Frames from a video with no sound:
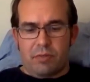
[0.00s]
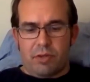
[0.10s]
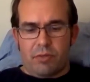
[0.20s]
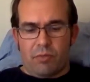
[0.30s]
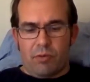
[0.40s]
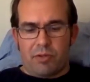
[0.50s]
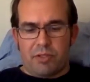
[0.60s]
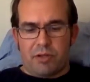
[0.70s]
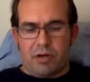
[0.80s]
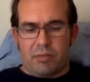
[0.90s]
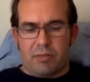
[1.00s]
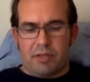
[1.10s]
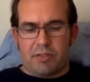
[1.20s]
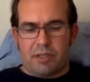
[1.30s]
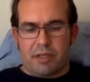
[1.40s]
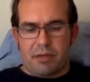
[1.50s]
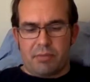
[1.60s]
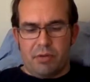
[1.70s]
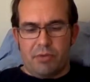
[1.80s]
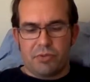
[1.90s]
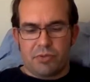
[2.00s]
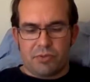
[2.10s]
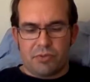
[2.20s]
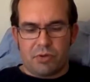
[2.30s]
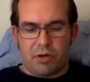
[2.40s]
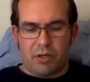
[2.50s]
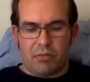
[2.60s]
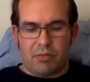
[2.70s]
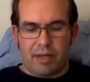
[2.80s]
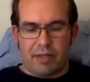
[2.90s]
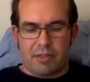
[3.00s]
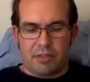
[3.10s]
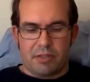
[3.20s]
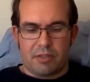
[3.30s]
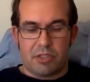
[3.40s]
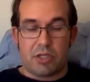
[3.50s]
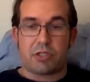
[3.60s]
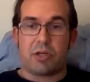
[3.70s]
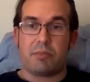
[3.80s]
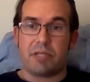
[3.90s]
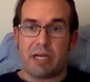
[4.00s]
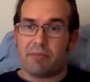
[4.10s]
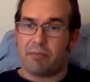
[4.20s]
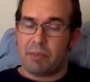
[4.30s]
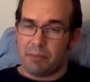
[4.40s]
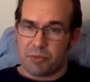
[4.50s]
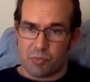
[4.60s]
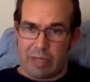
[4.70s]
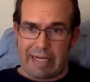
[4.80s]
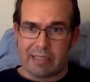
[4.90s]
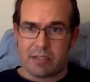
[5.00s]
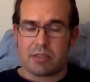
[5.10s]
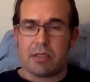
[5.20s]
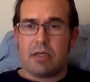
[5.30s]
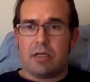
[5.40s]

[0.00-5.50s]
one of the warrants in the argument is that opposers argue that the judge is trying to protect people's rights,